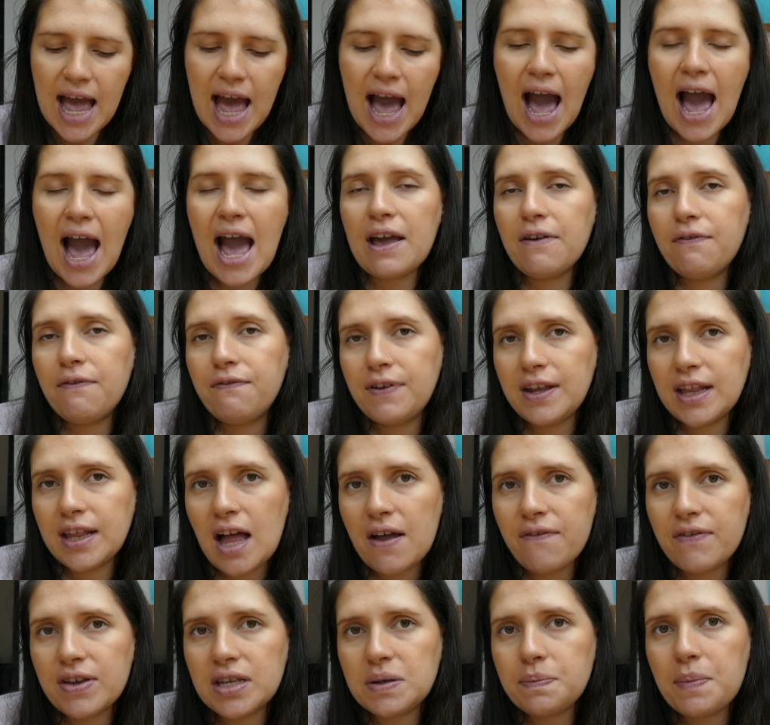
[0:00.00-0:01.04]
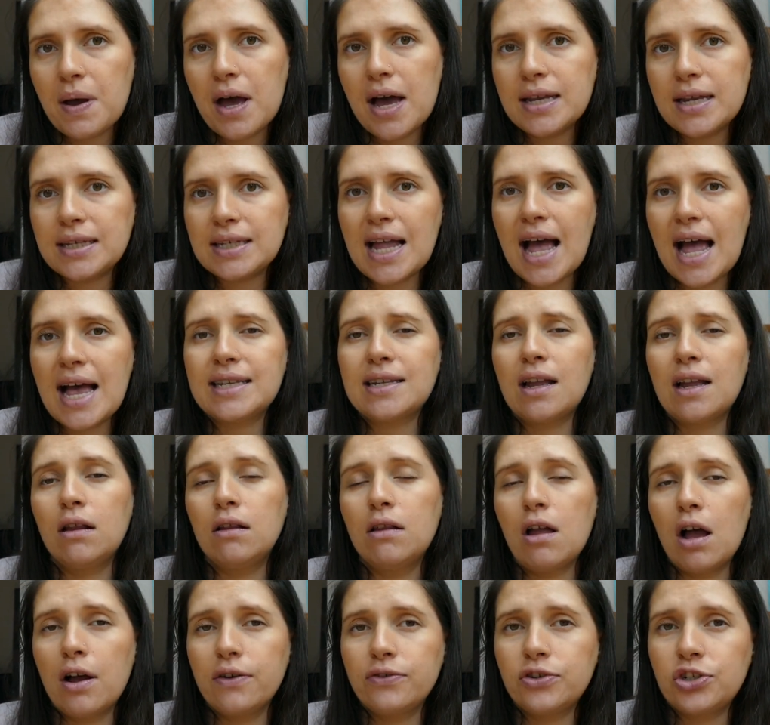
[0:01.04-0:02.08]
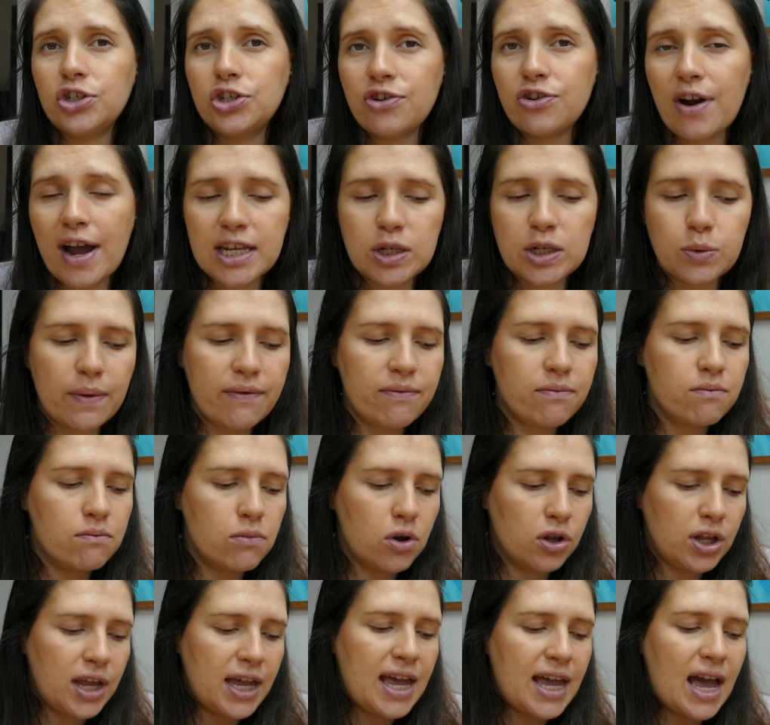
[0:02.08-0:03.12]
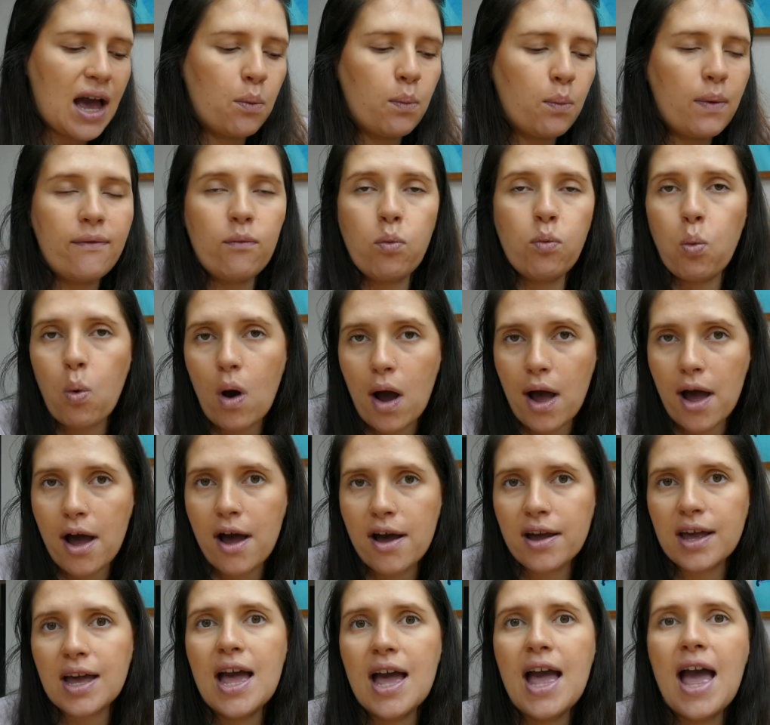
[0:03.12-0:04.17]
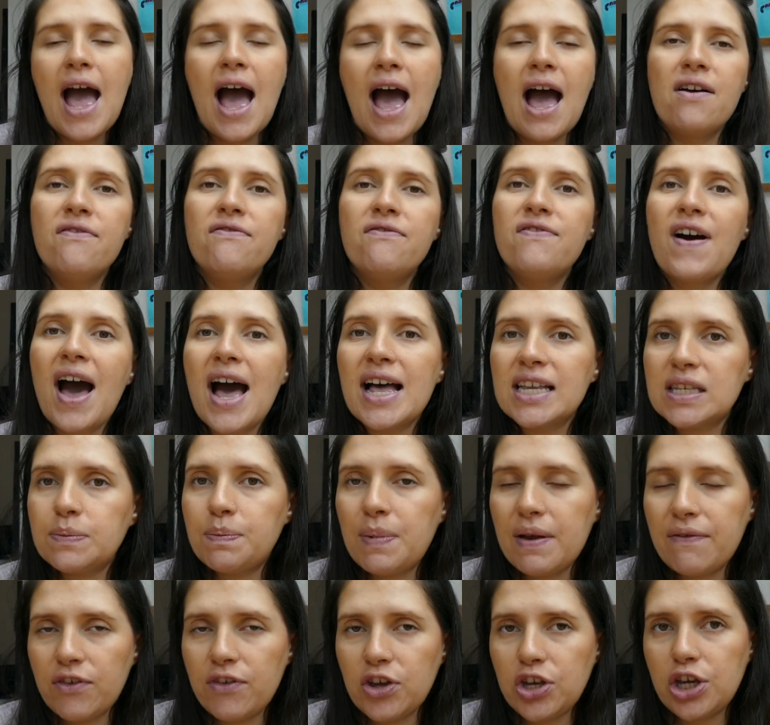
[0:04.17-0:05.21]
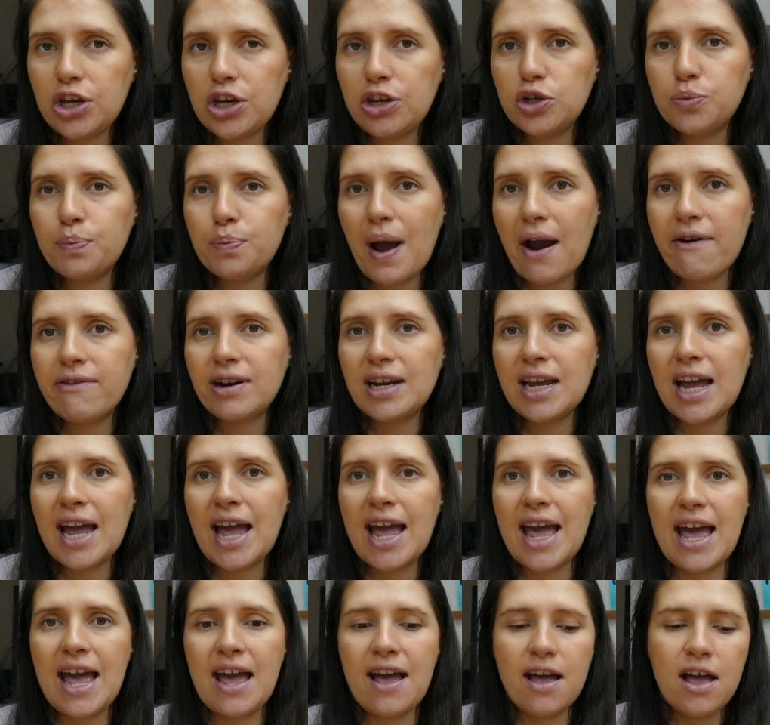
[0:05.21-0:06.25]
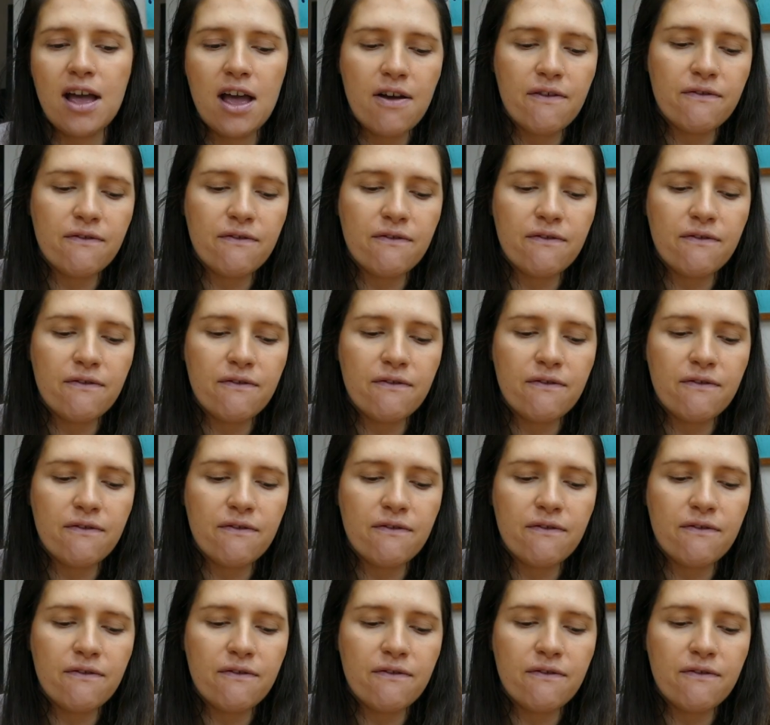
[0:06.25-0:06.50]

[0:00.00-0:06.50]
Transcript: I feel like this person has a lot of stress with money and with work, and that's been the huge barrier here.